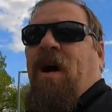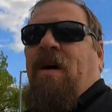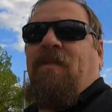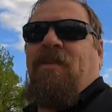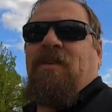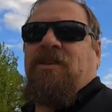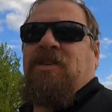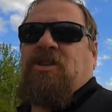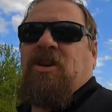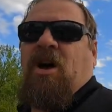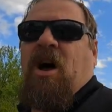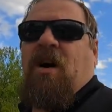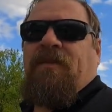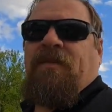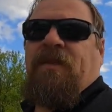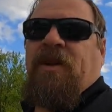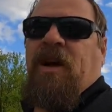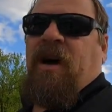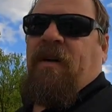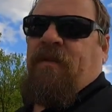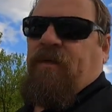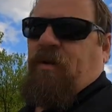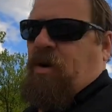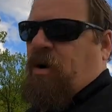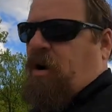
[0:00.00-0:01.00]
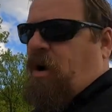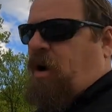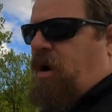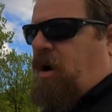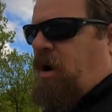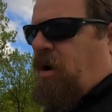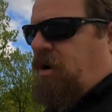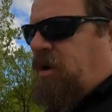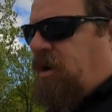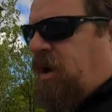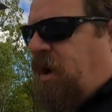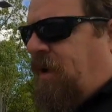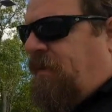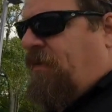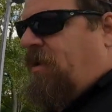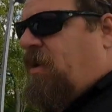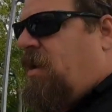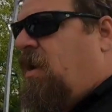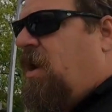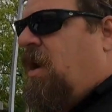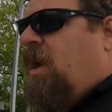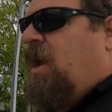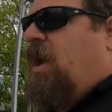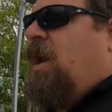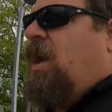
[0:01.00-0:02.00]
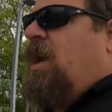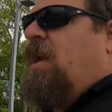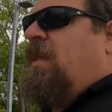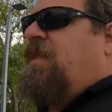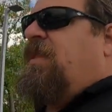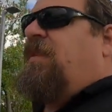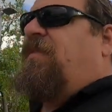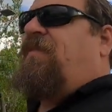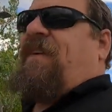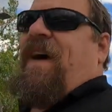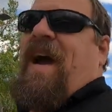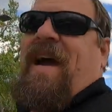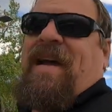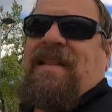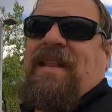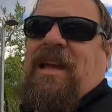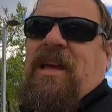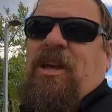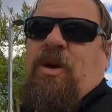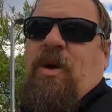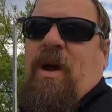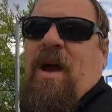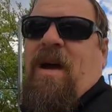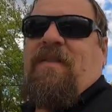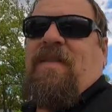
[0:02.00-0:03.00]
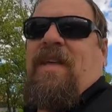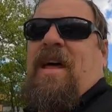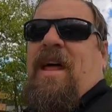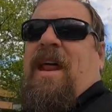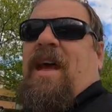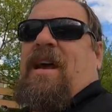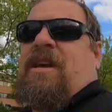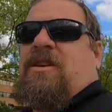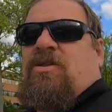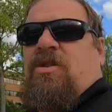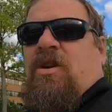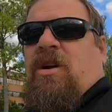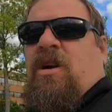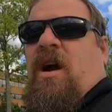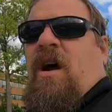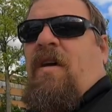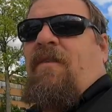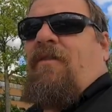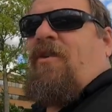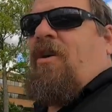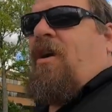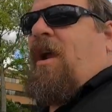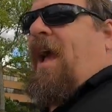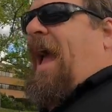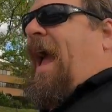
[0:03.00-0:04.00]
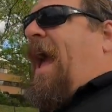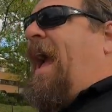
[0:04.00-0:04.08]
you have a soft cover and a hard cover, the fact that you have that extra cover